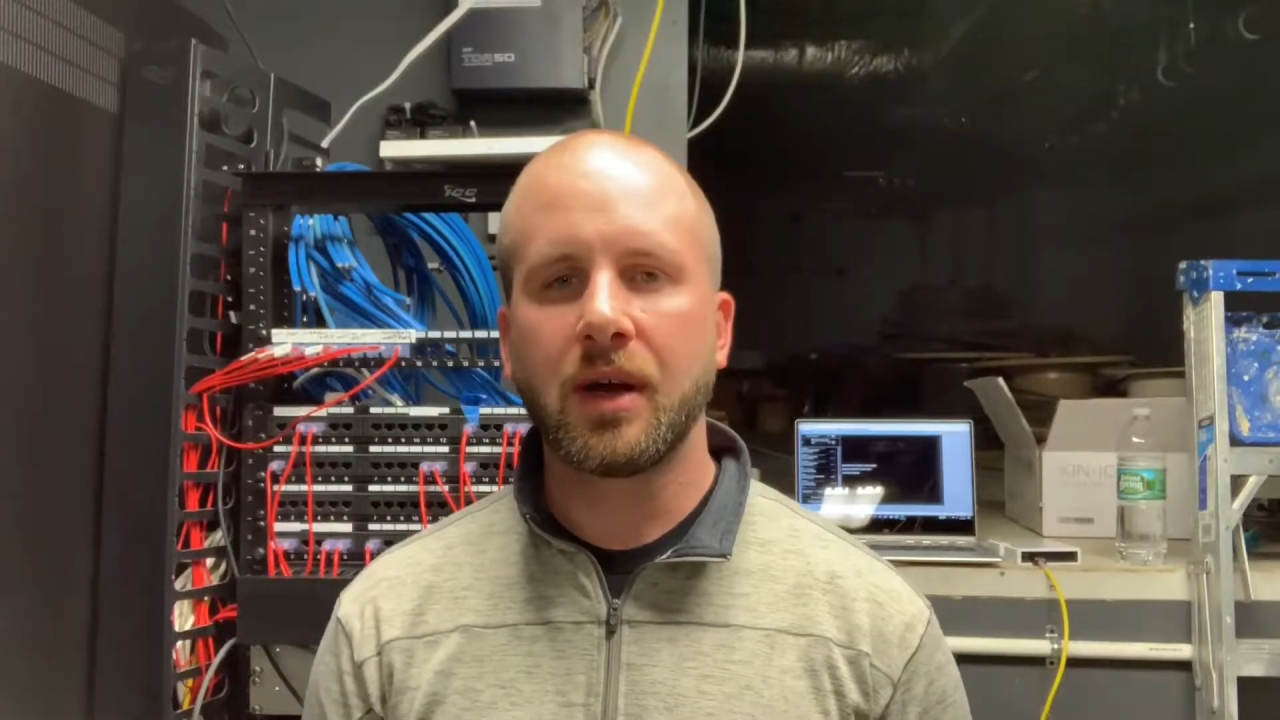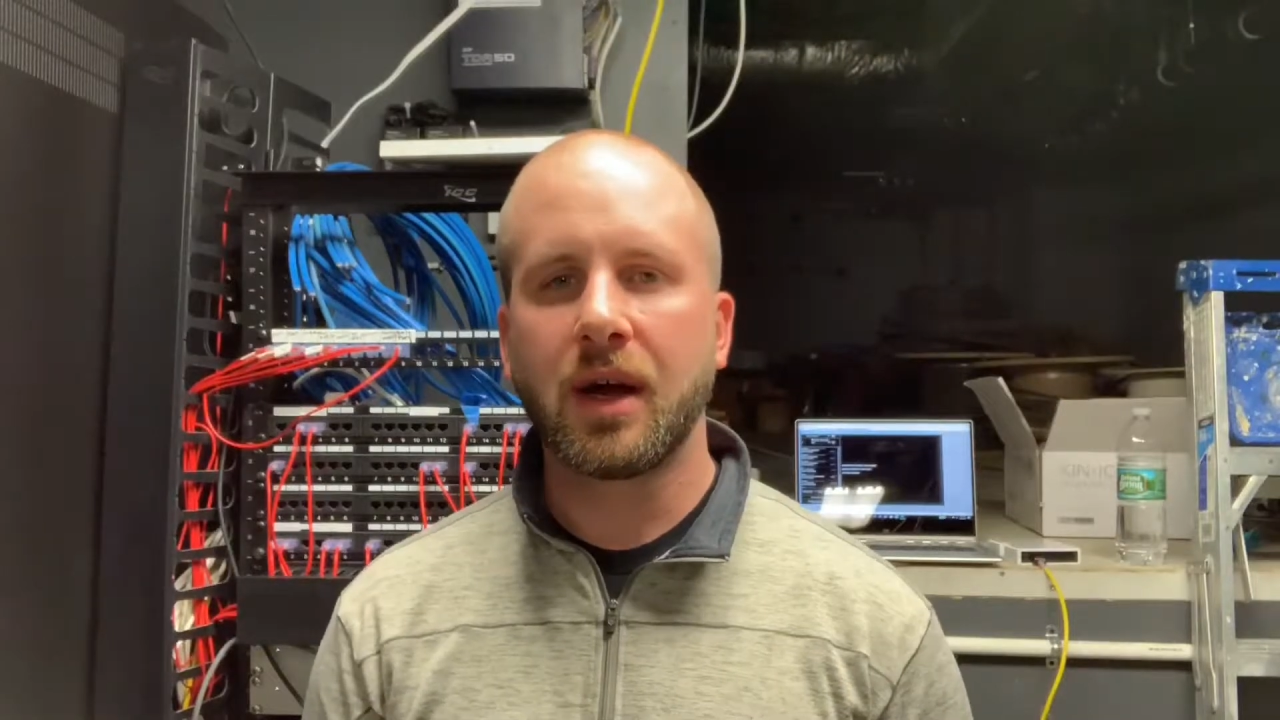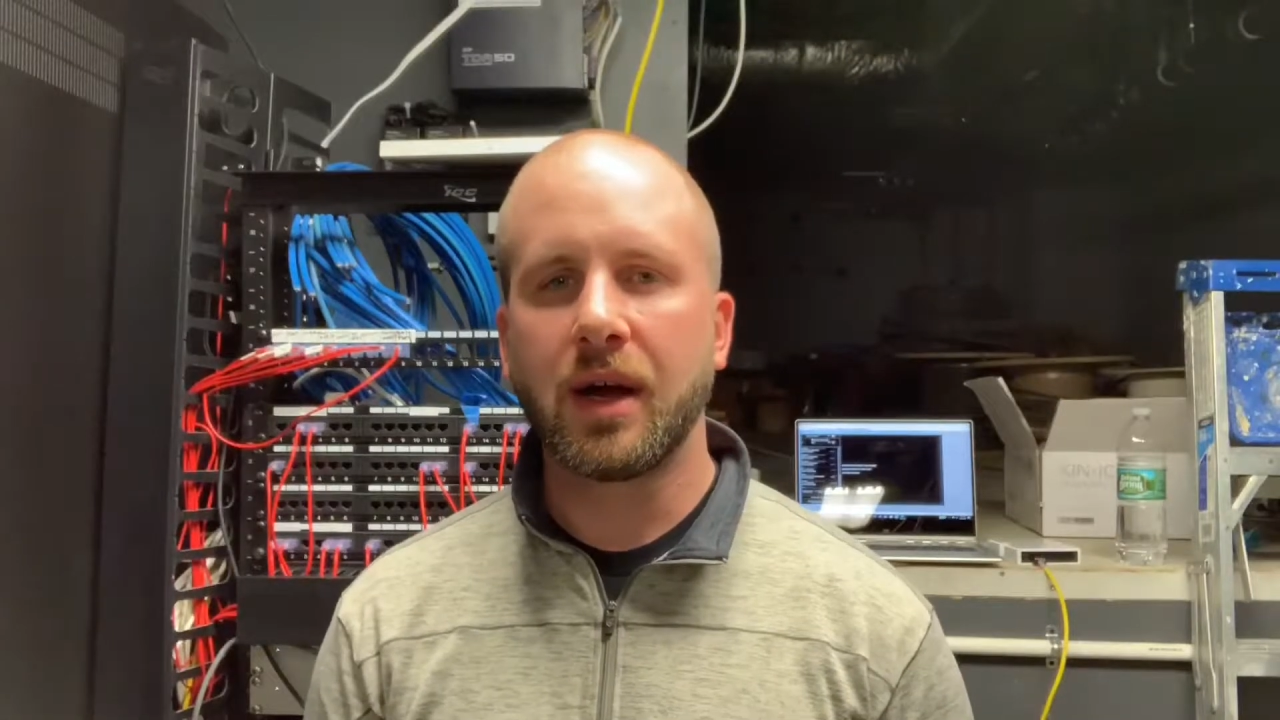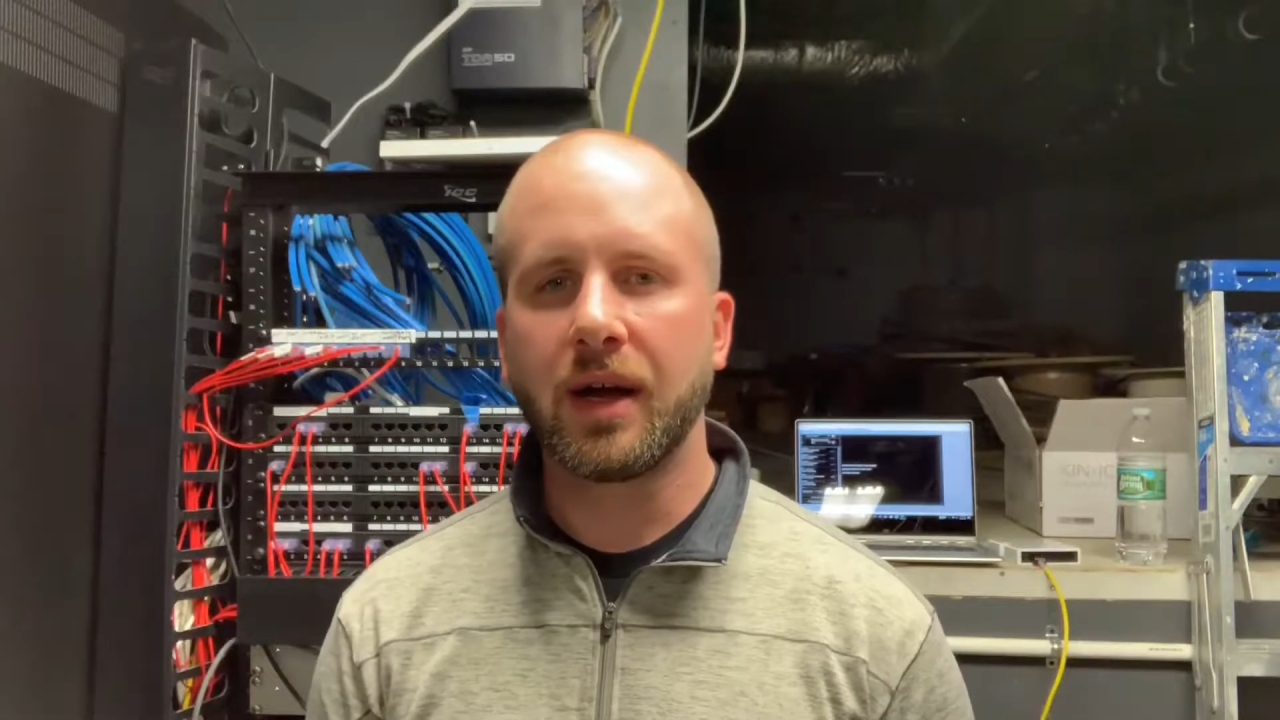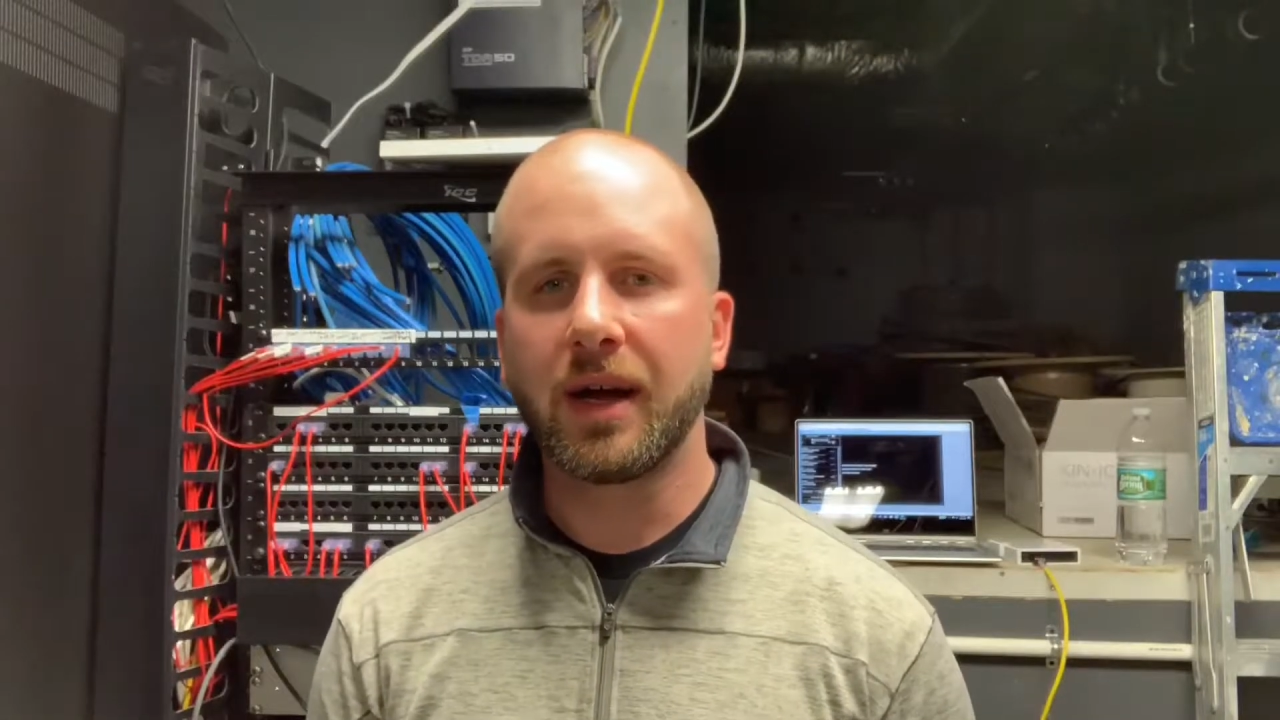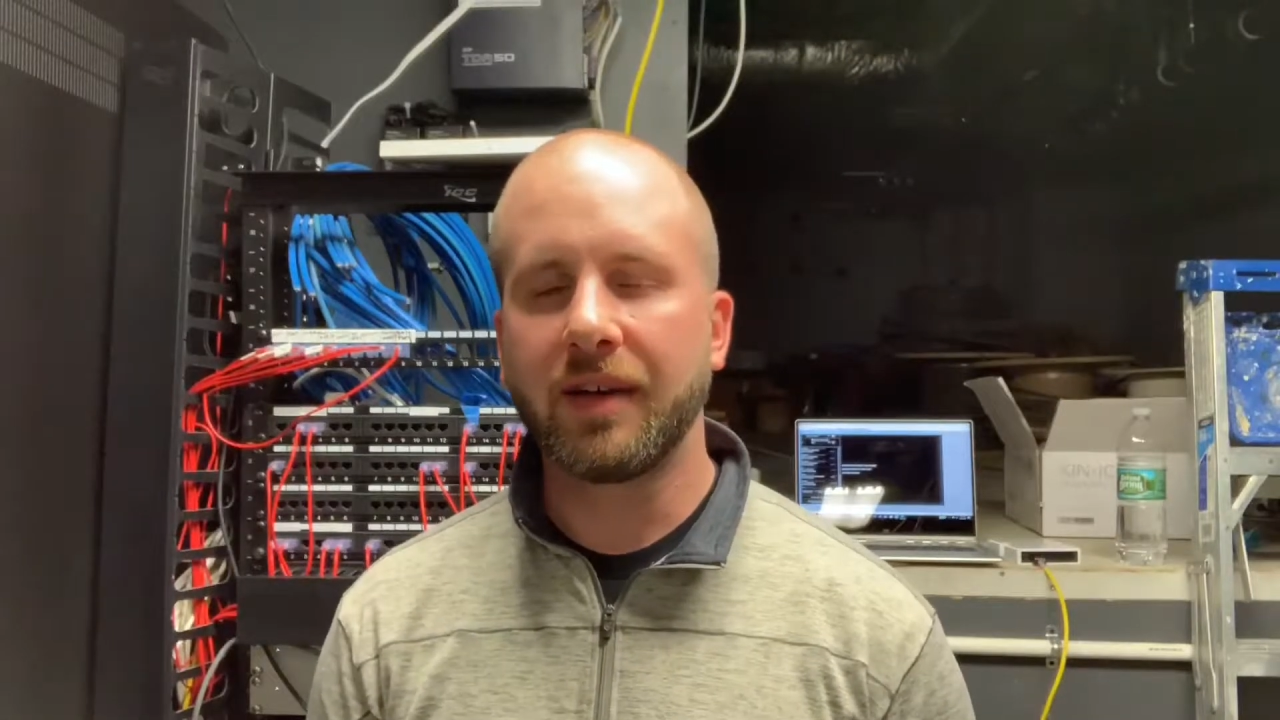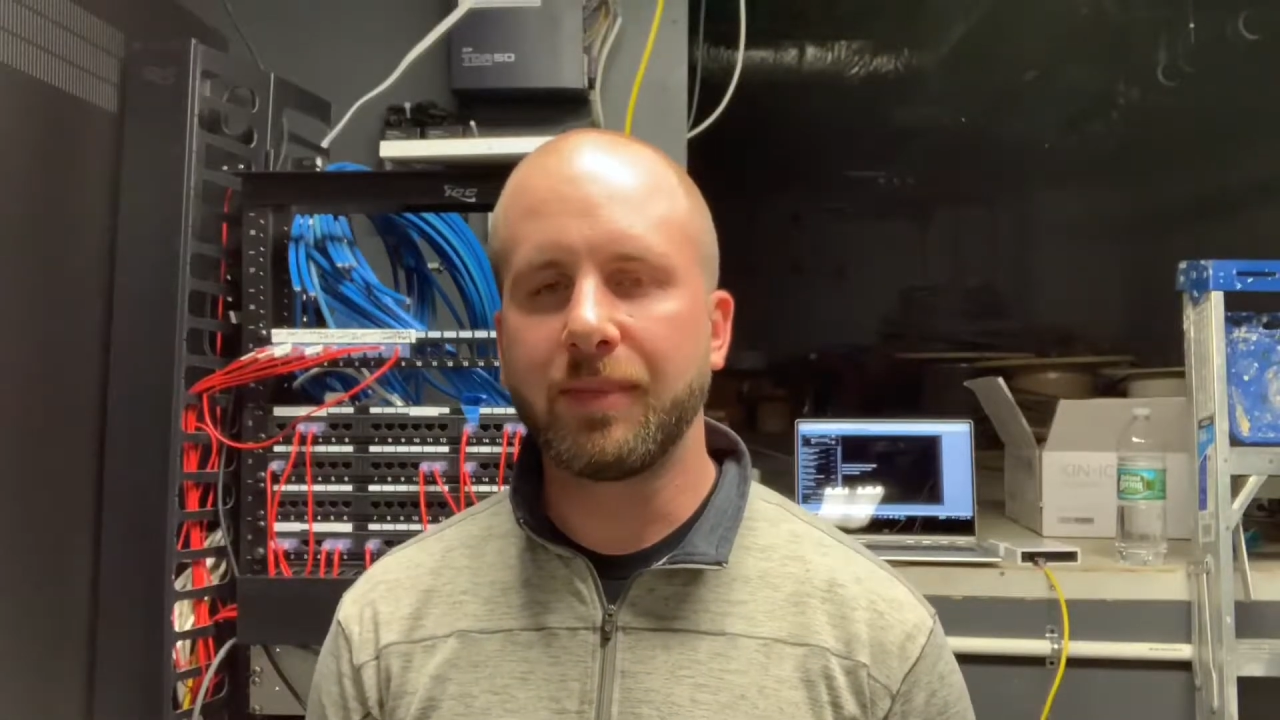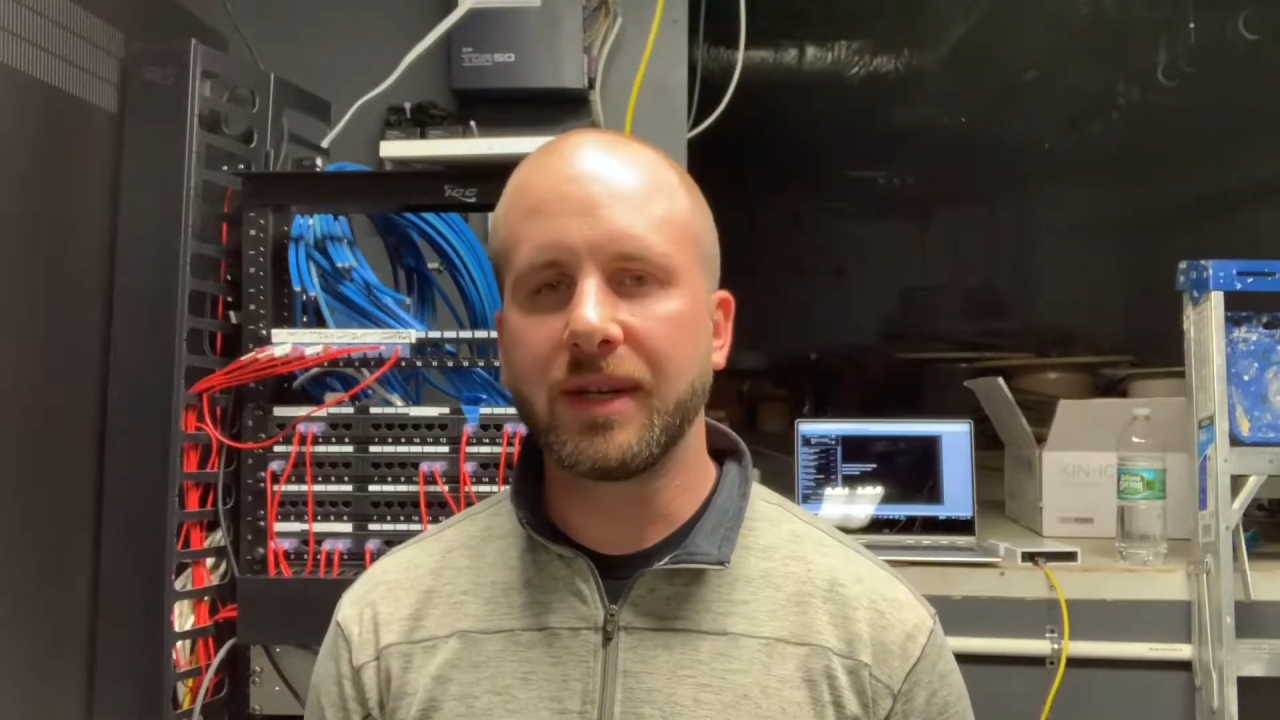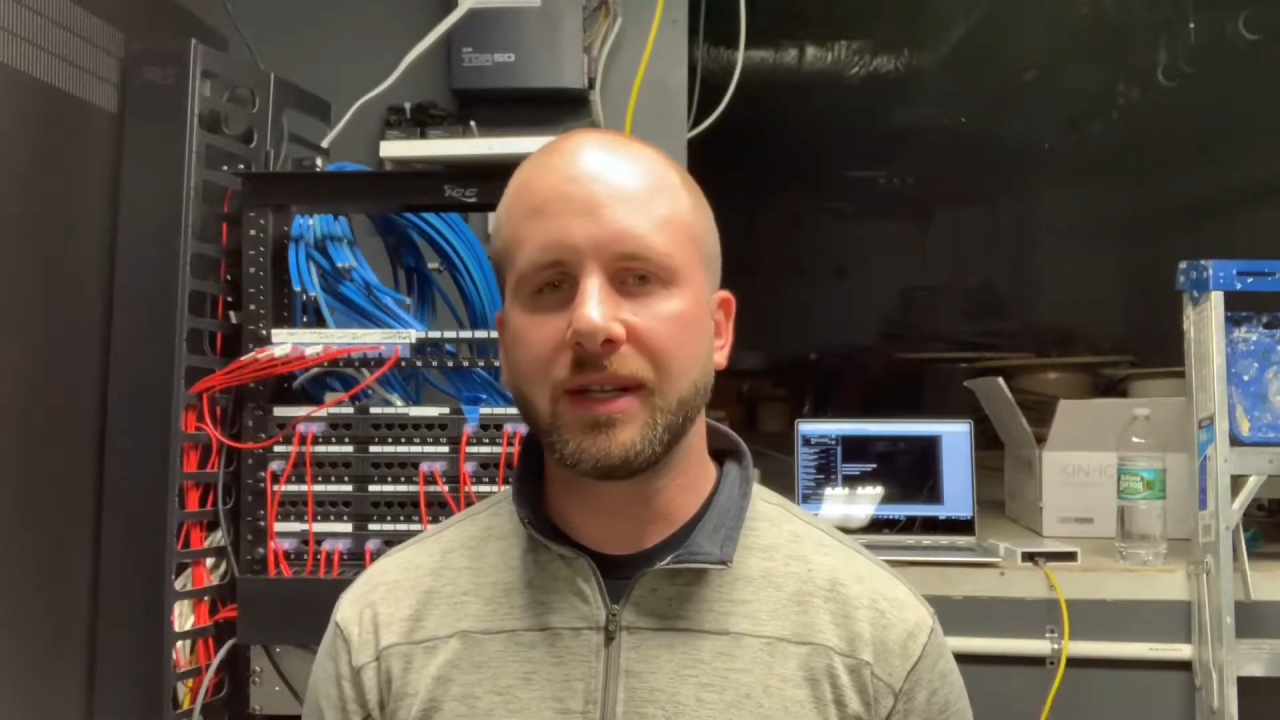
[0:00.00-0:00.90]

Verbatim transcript: Uh, I've been